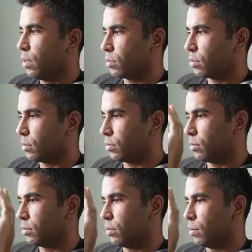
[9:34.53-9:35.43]
And so
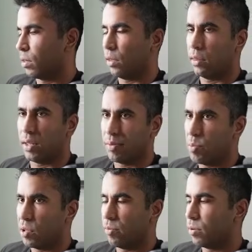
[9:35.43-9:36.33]
one of the things
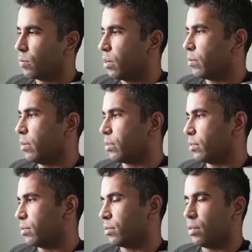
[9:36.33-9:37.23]
people have been wondering
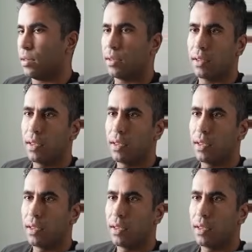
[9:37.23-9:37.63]
is like,